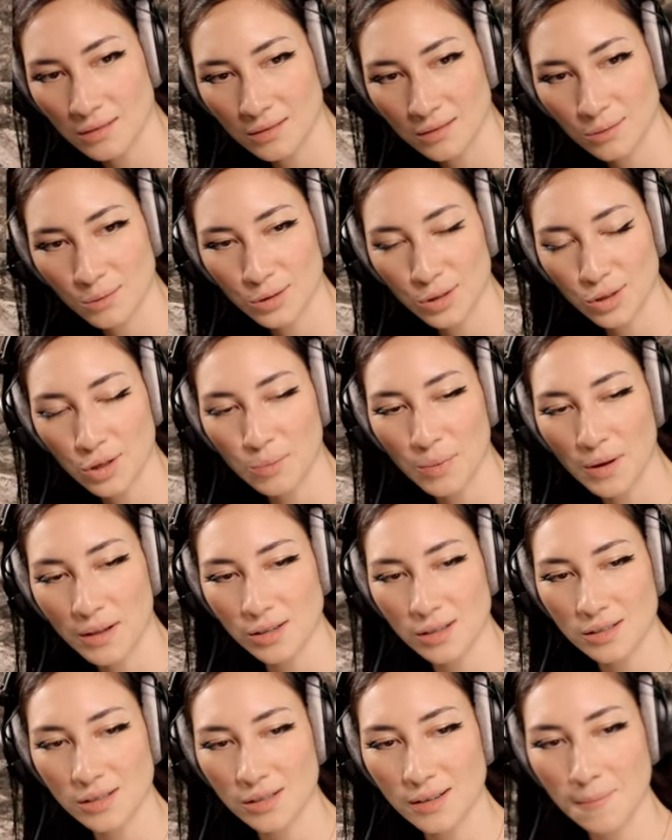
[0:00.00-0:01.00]
Was it you,
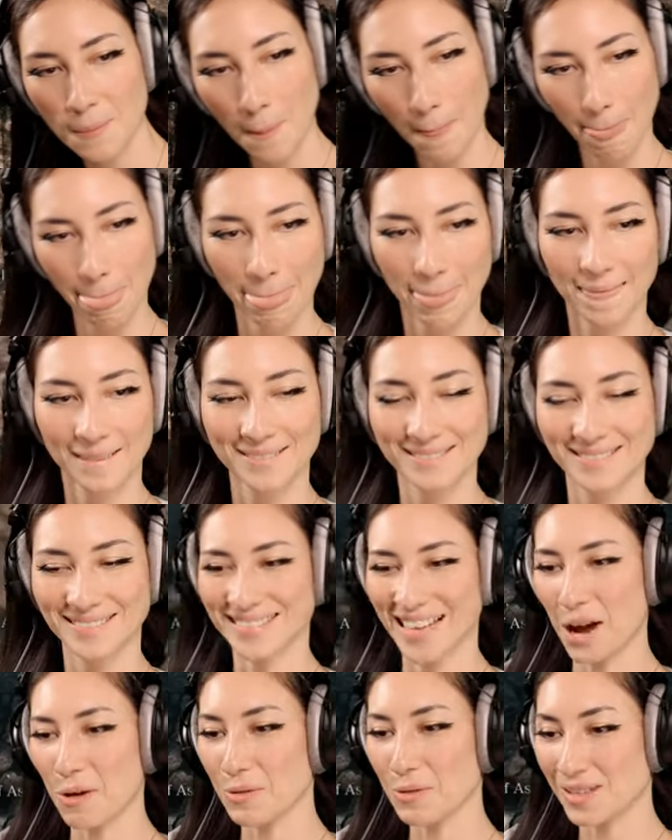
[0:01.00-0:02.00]
Balchezzi?
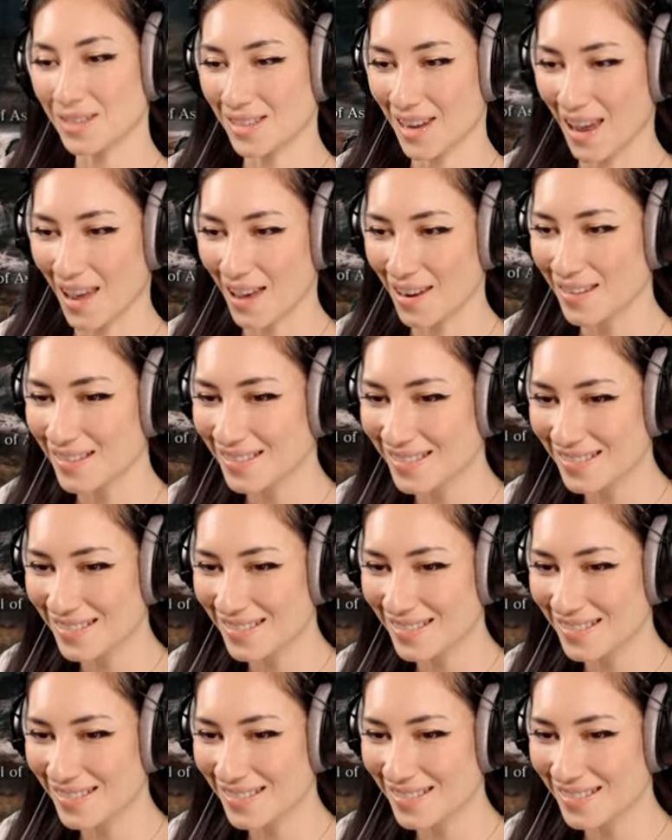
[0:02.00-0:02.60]
I was scared.